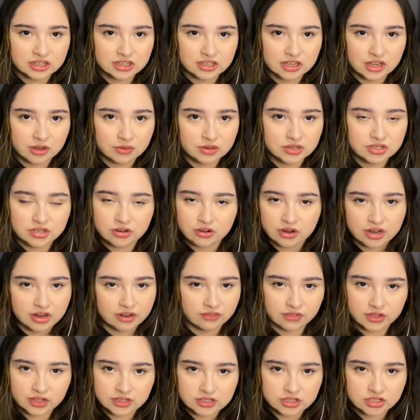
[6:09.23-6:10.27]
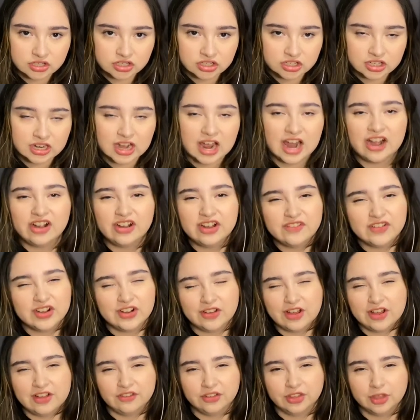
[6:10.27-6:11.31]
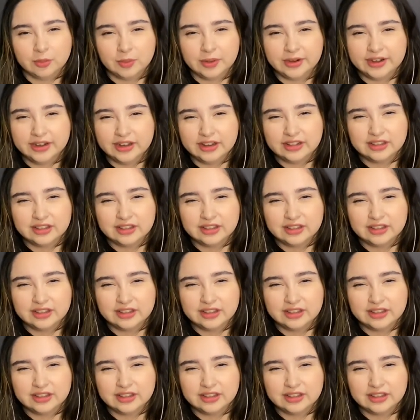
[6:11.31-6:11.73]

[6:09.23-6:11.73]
that one show on Netflix that she's in. I don't even know how I feel about it.